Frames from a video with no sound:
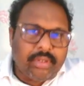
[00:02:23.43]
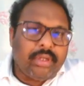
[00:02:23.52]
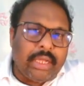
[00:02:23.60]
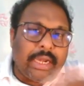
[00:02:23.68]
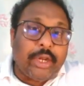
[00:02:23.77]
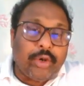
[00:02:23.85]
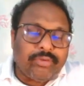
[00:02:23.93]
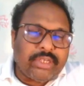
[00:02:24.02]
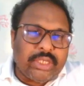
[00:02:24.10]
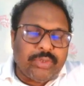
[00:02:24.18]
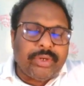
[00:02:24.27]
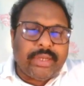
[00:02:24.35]
Rate of
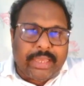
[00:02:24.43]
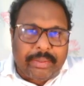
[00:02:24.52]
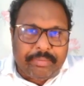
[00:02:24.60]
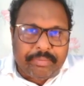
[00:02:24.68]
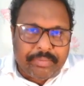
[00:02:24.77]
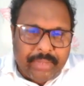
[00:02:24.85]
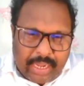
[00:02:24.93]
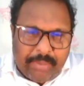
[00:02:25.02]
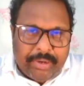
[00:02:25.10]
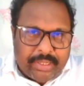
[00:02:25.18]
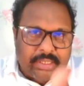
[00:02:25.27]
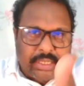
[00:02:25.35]
change with time. I'll be
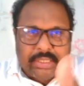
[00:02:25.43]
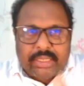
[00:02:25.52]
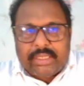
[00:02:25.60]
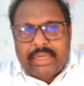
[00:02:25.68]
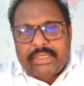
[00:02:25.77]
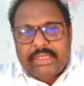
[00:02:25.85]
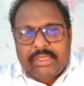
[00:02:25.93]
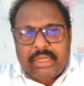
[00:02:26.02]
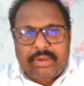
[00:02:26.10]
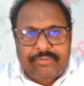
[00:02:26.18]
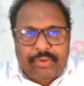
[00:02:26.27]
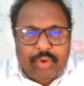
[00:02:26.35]
discussing in the next
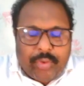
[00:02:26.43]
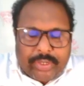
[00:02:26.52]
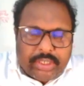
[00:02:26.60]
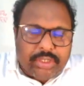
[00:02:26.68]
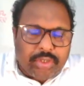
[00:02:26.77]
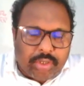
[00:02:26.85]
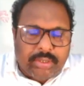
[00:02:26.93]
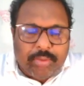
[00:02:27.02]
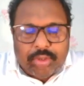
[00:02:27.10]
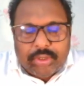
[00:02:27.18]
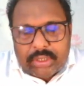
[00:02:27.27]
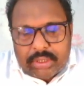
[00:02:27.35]
few questions also
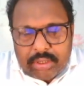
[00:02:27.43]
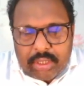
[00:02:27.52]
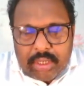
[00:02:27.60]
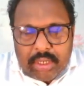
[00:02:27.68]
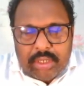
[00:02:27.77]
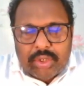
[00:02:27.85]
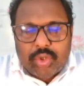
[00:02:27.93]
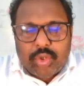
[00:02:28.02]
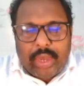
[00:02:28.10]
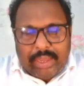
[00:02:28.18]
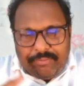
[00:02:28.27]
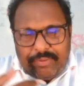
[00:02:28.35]
about this. So
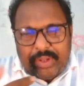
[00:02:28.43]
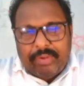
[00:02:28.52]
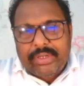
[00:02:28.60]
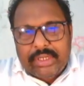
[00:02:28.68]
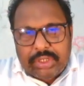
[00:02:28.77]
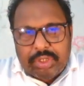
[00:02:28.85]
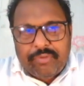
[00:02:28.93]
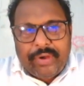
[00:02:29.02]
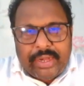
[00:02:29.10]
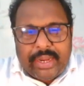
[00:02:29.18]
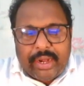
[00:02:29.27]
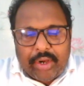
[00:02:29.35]
high frequencies you
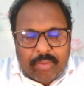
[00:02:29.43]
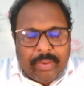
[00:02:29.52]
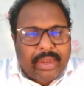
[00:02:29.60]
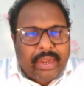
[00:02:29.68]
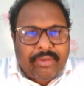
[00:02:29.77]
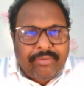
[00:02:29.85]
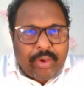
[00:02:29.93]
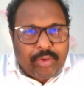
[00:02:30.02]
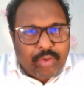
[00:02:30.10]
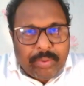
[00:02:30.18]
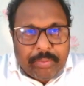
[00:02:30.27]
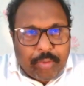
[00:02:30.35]
find electromagnetic wave
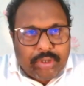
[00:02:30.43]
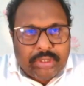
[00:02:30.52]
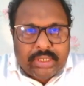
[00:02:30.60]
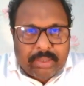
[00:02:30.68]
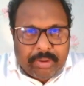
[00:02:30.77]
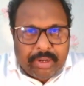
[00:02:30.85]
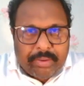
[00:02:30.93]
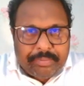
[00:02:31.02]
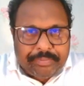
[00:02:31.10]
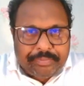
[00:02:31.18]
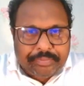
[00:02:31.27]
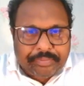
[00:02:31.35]
to be more stable.
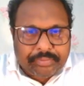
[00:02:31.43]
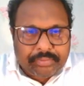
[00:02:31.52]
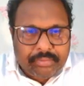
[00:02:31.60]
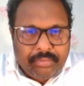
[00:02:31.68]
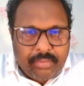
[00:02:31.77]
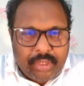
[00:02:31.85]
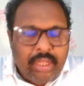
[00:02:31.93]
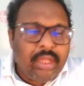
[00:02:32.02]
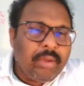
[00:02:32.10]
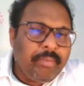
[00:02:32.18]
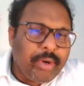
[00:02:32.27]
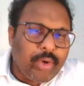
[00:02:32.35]

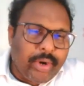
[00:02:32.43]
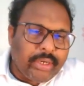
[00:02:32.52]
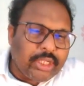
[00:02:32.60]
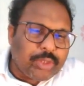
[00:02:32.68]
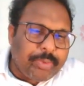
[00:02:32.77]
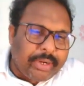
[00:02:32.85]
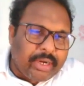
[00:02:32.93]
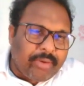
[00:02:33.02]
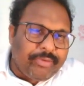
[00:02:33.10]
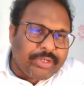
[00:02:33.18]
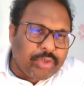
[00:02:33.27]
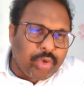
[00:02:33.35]
But look at the spectrum
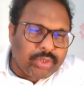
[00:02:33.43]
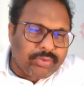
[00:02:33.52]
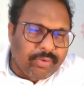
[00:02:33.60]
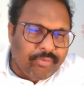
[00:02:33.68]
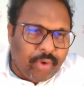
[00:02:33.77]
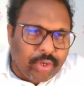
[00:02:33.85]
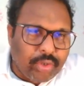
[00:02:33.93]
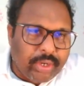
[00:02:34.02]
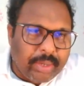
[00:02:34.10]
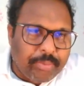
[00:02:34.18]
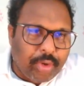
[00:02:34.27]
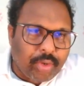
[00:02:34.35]
which goes from 1 to
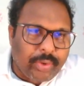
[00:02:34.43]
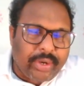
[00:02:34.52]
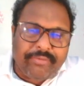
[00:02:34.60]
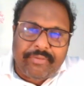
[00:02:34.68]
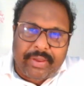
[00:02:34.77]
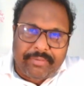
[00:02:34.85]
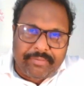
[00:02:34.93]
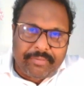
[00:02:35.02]
10 power 25.